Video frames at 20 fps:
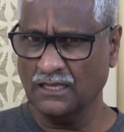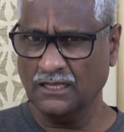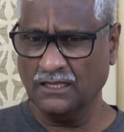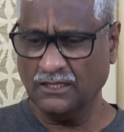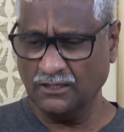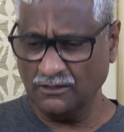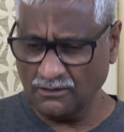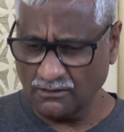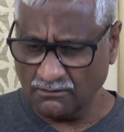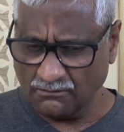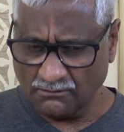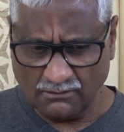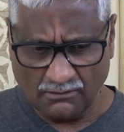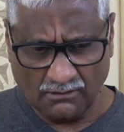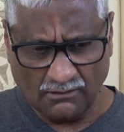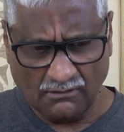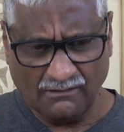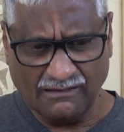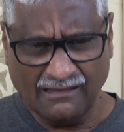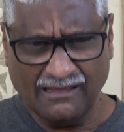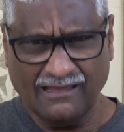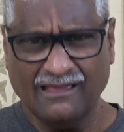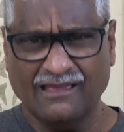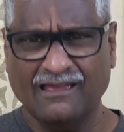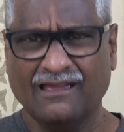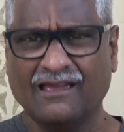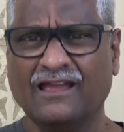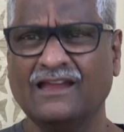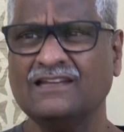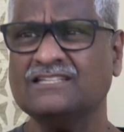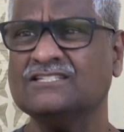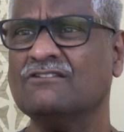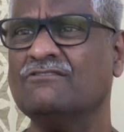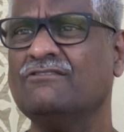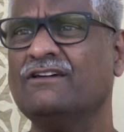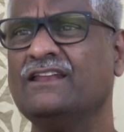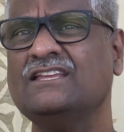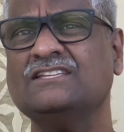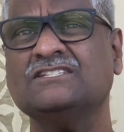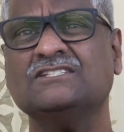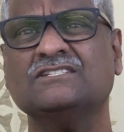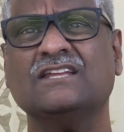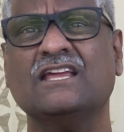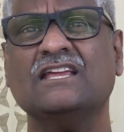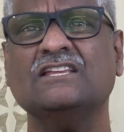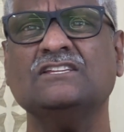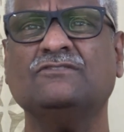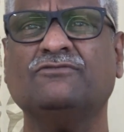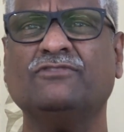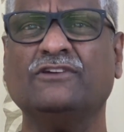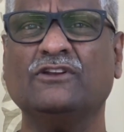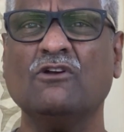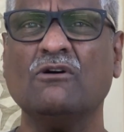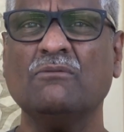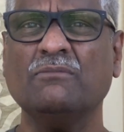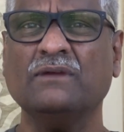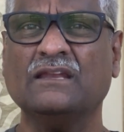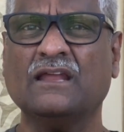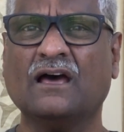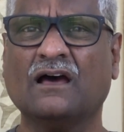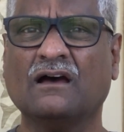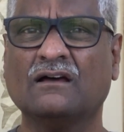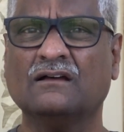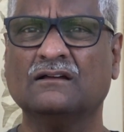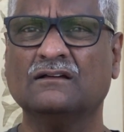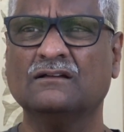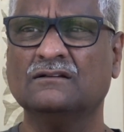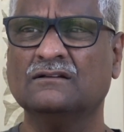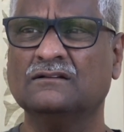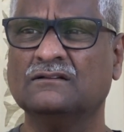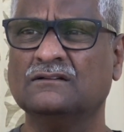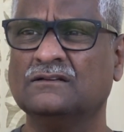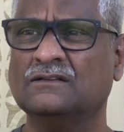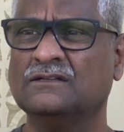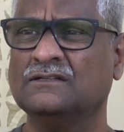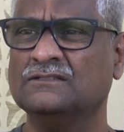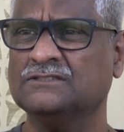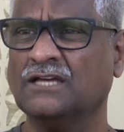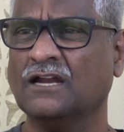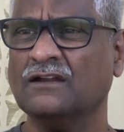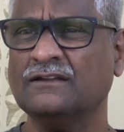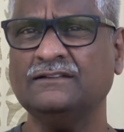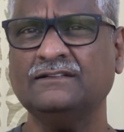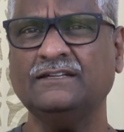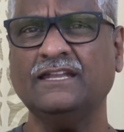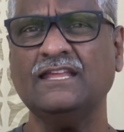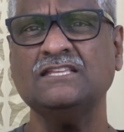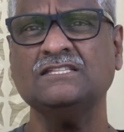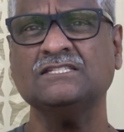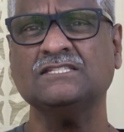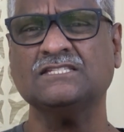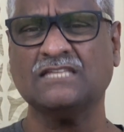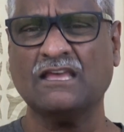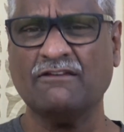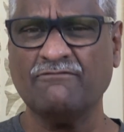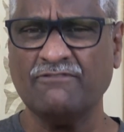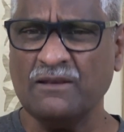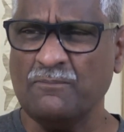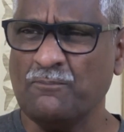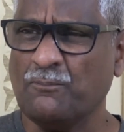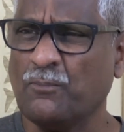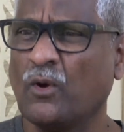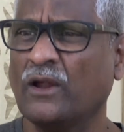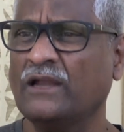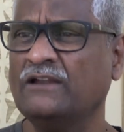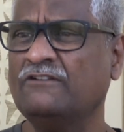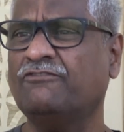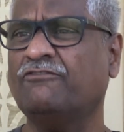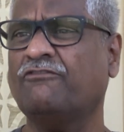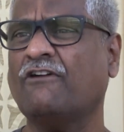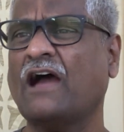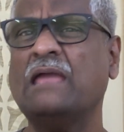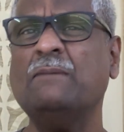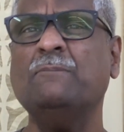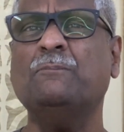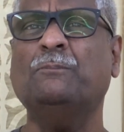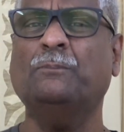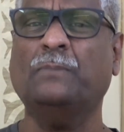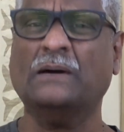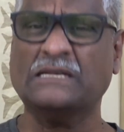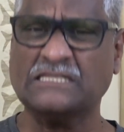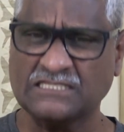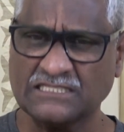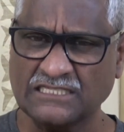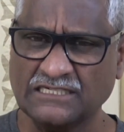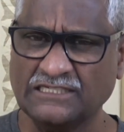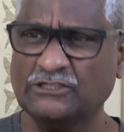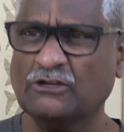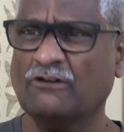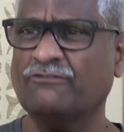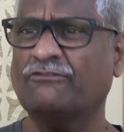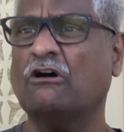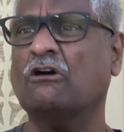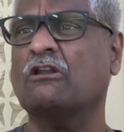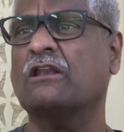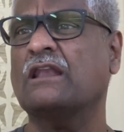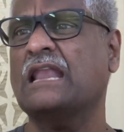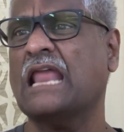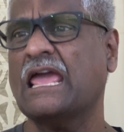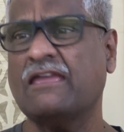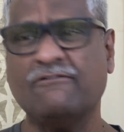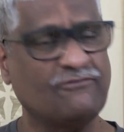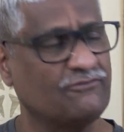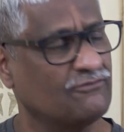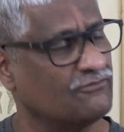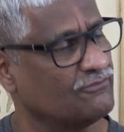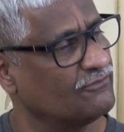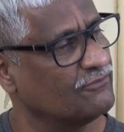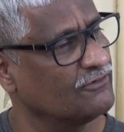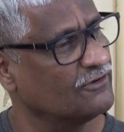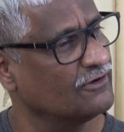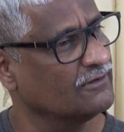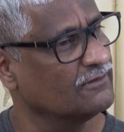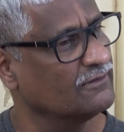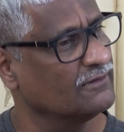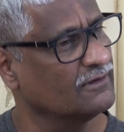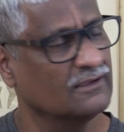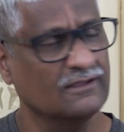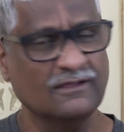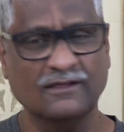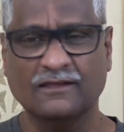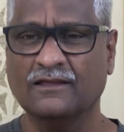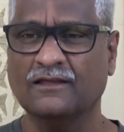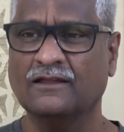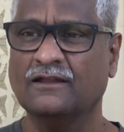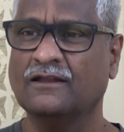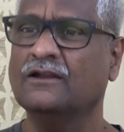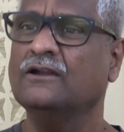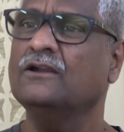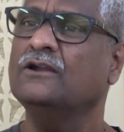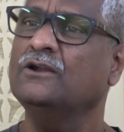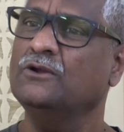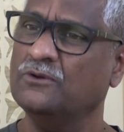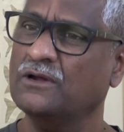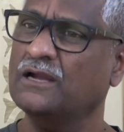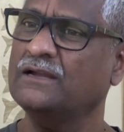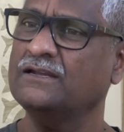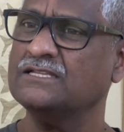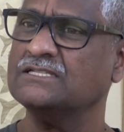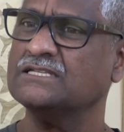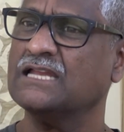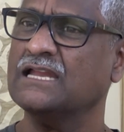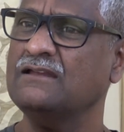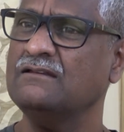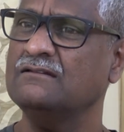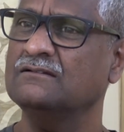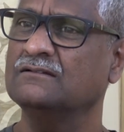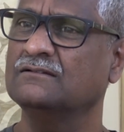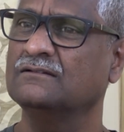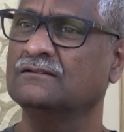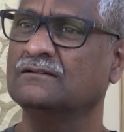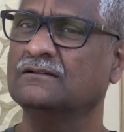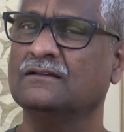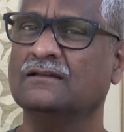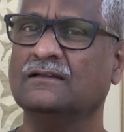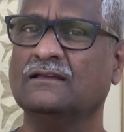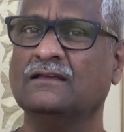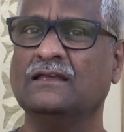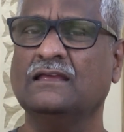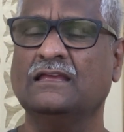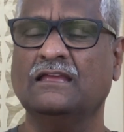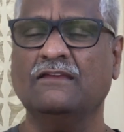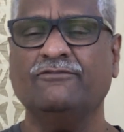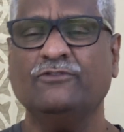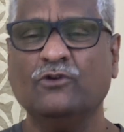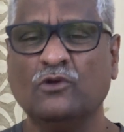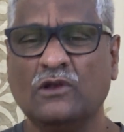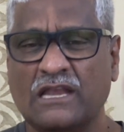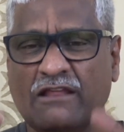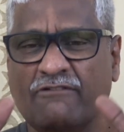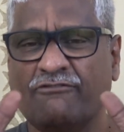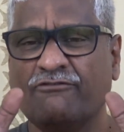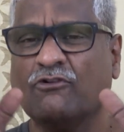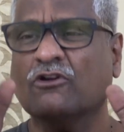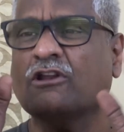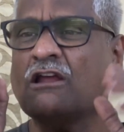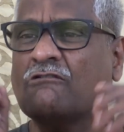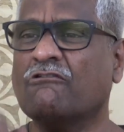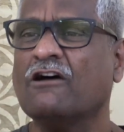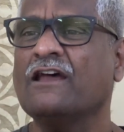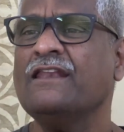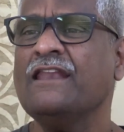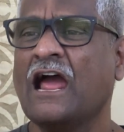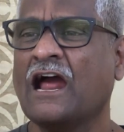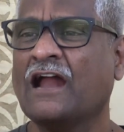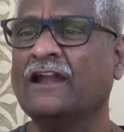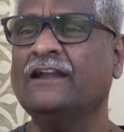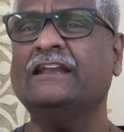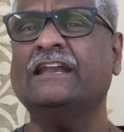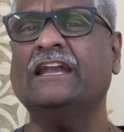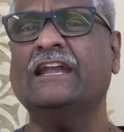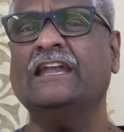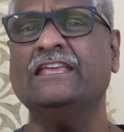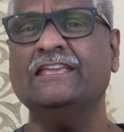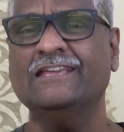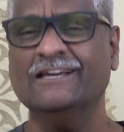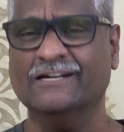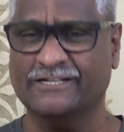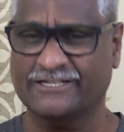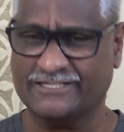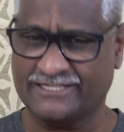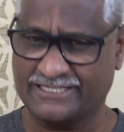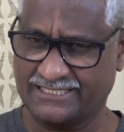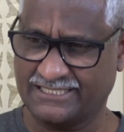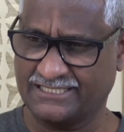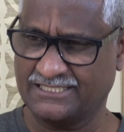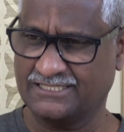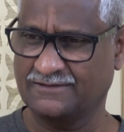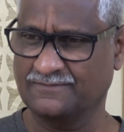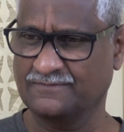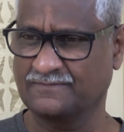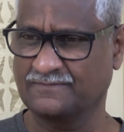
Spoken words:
You know, it's a very strange phenomena. 37.5% of our life. Do you understand? If you live for 100 years,